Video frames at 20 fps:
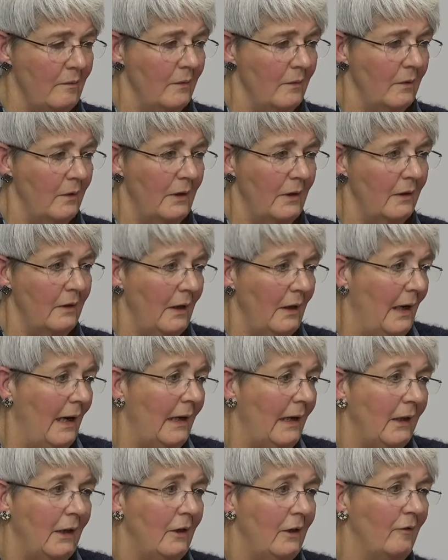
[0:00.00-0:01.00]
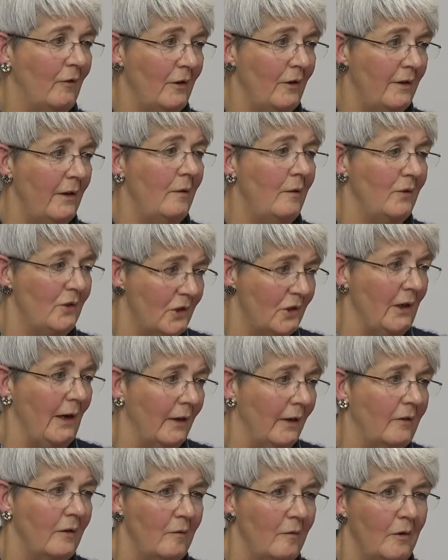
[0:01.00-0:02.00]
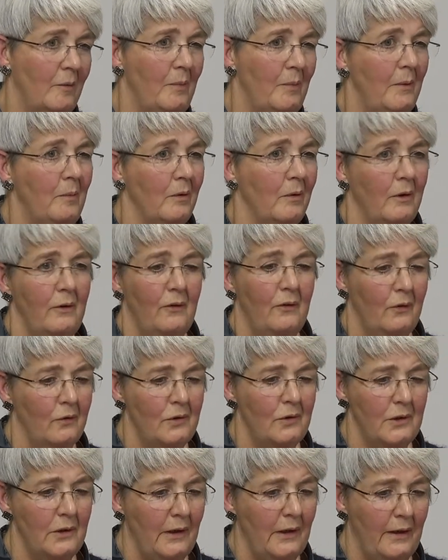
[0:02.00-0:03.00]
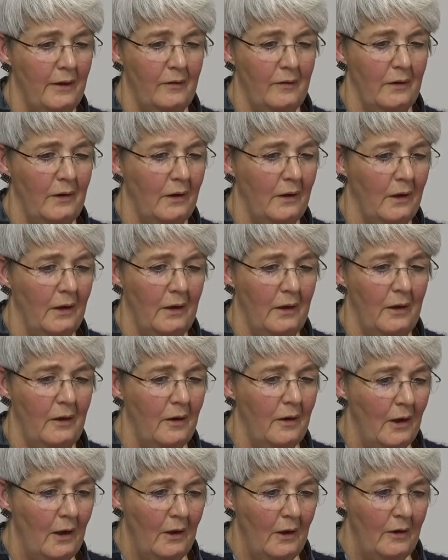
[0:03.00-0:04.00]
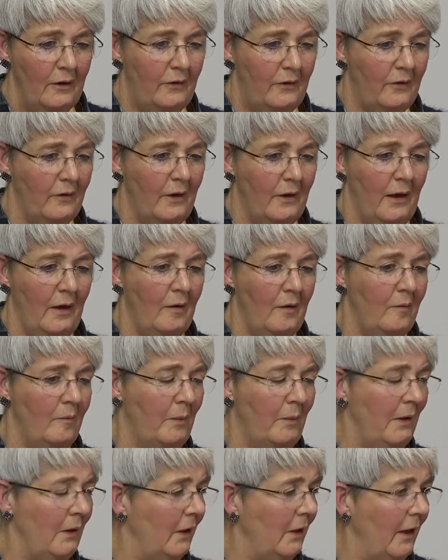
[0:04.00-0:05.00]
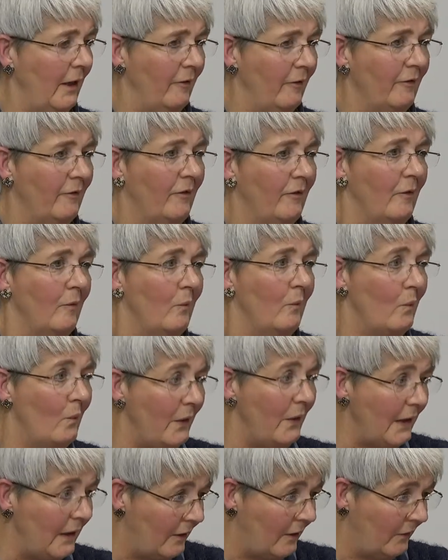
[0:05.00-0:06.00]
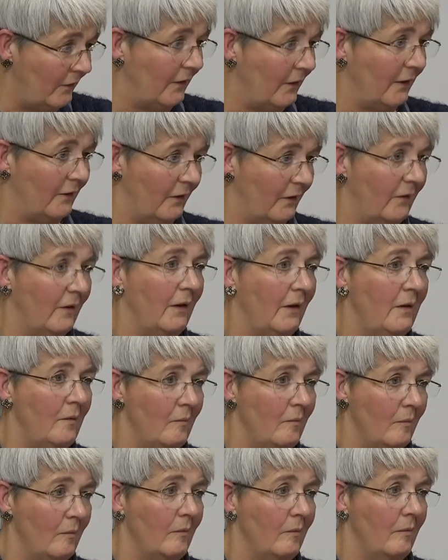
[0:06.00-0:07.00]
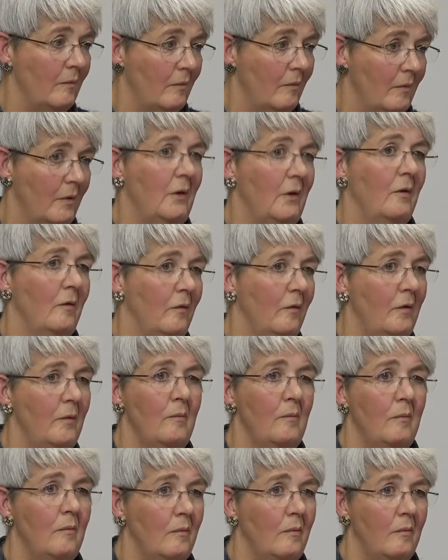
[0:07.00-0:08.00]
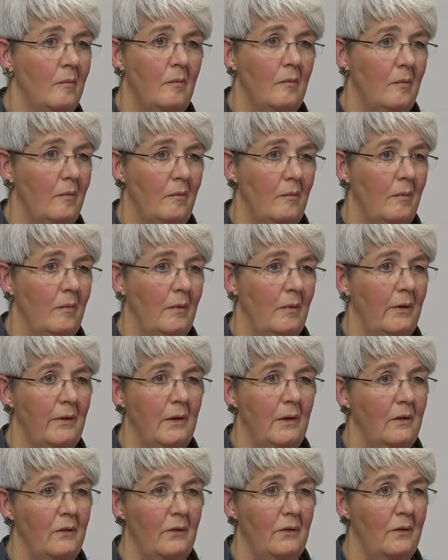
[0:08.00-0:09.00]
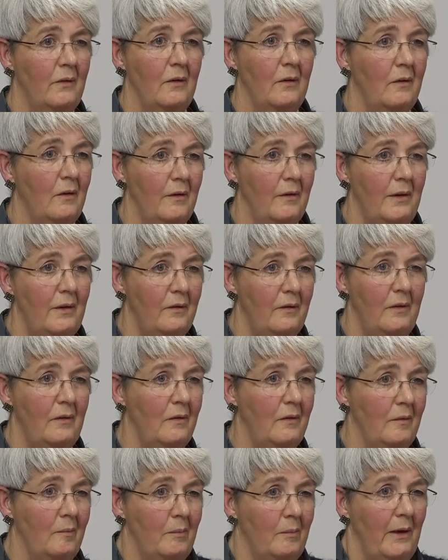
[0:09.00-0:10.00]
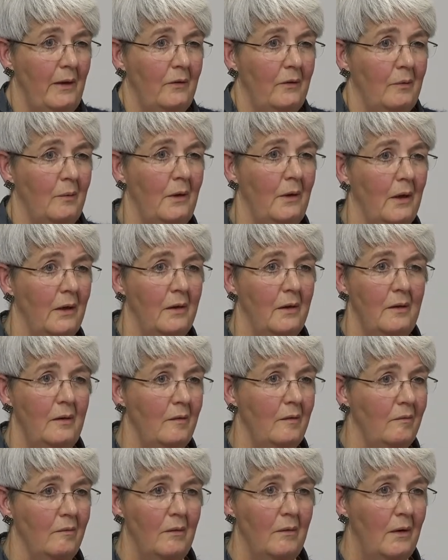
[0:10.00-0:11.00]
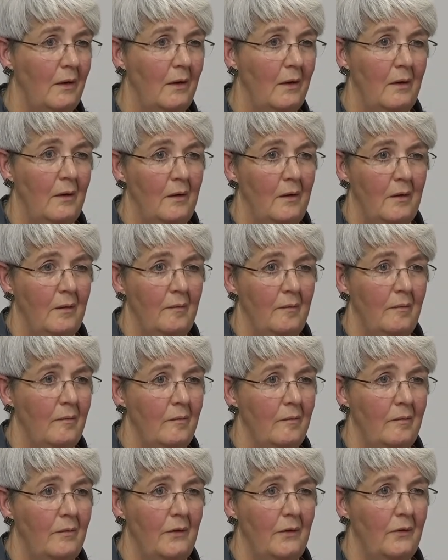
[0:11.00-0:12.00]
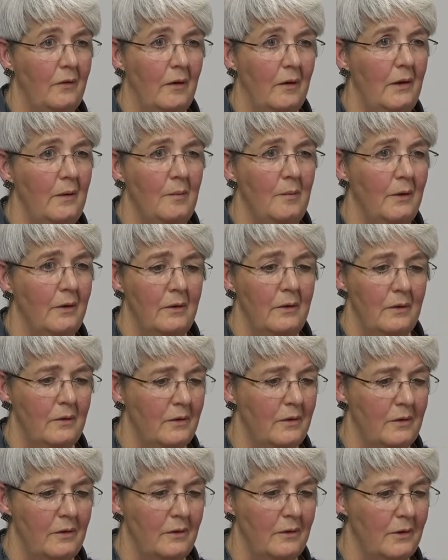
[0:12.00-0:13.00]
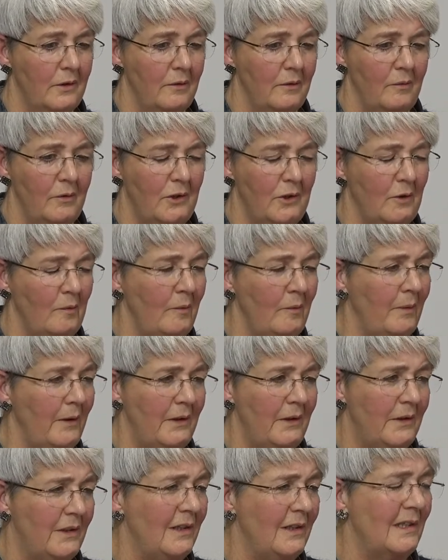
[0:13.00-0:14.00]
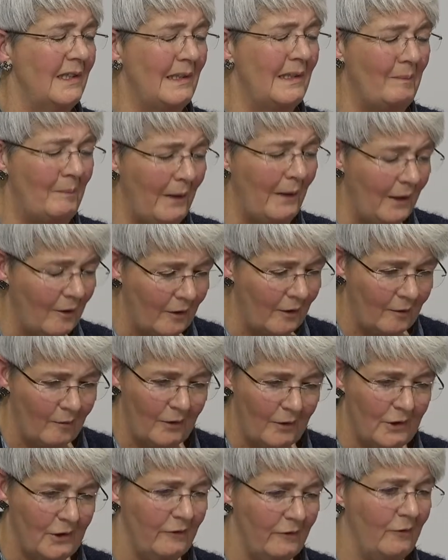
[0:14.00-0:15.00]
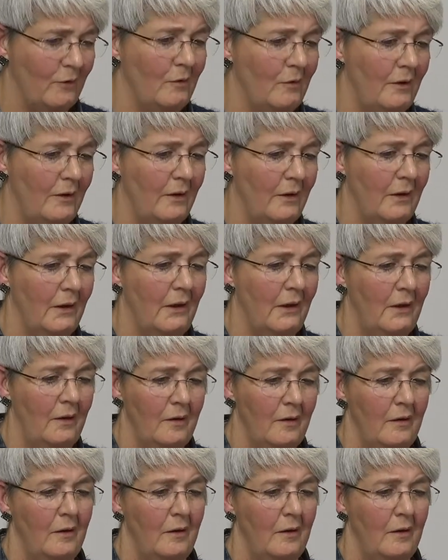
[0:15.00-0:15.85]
the highlight of her day was chatting with people and socialising, and to then be left for weeks at a time in a room, I think stir crazy is the best way I can describe it. Mm-hmm. She would be despairing when she phoned at night.